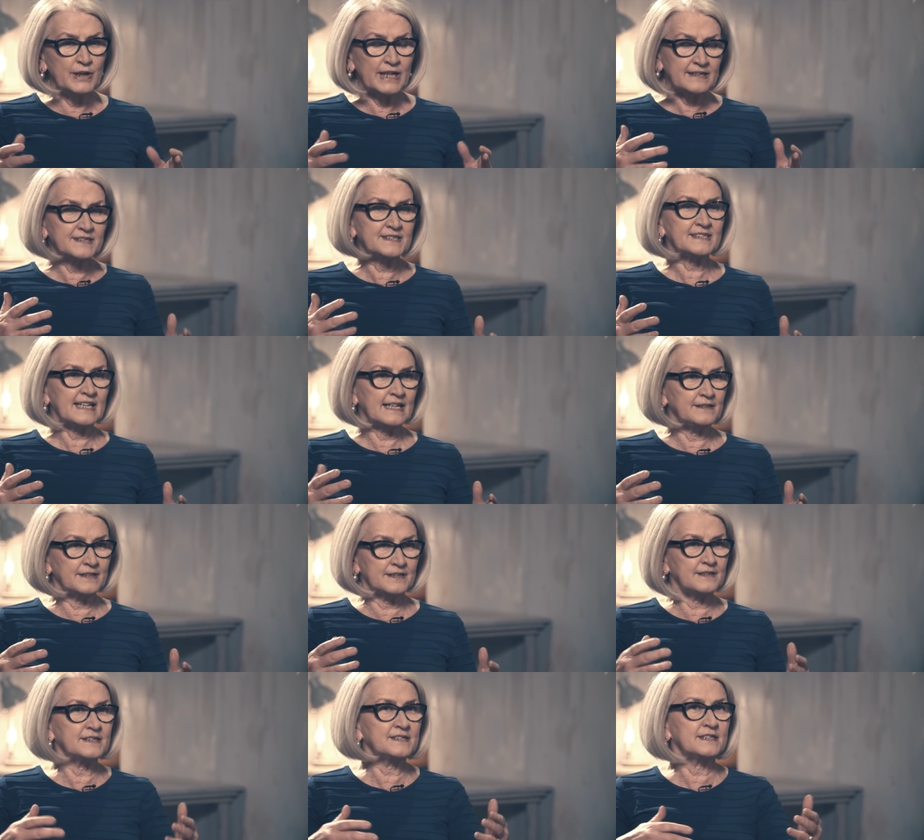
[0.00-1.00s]
we understand
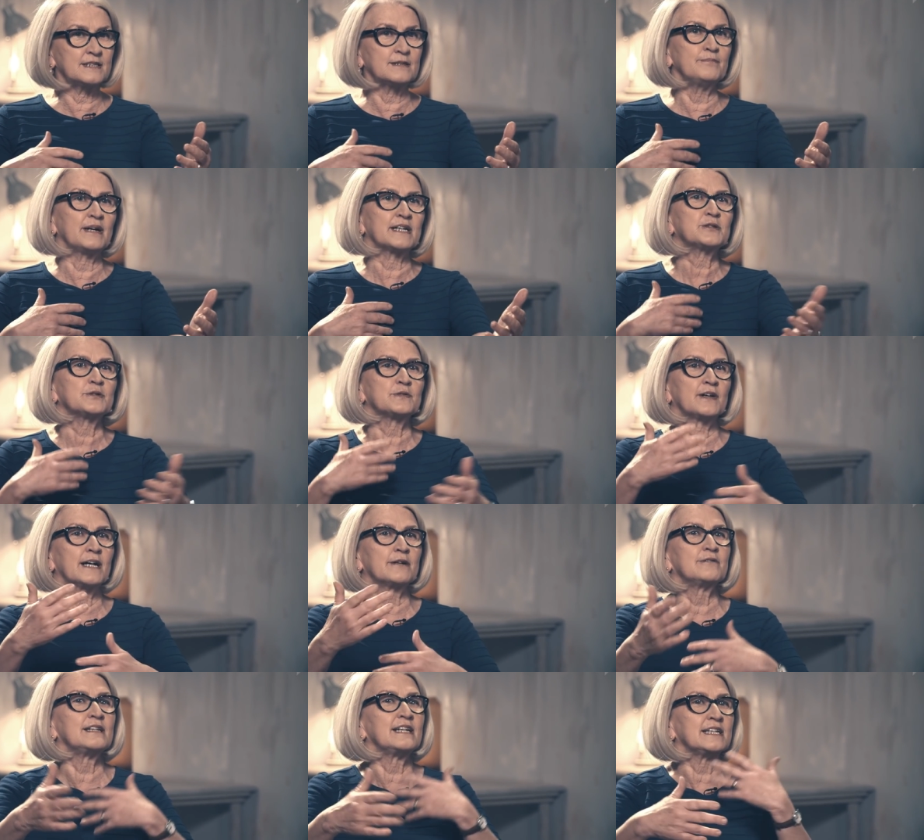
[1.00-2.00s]
that this is a matter of
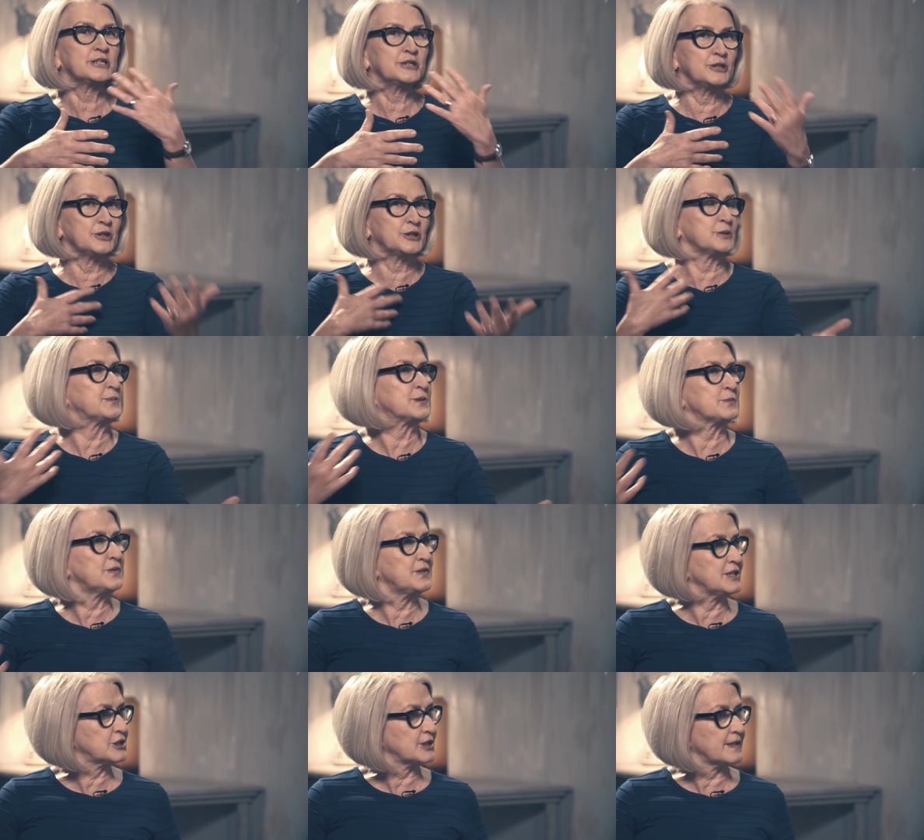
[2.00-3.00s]
our relationships
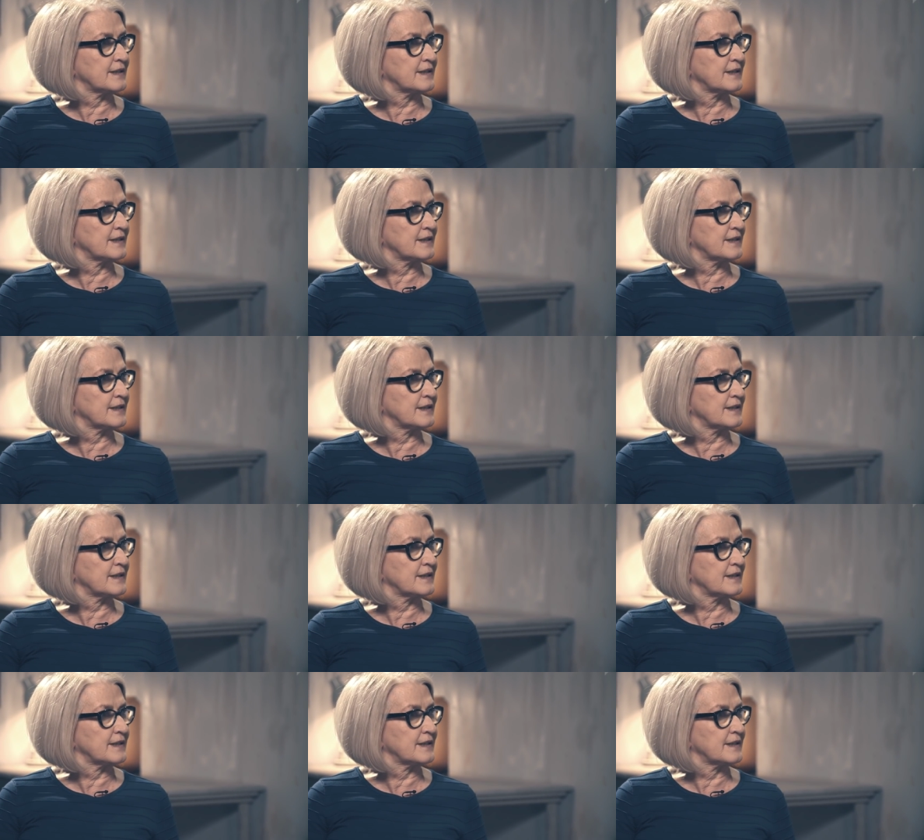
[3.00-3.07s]
with each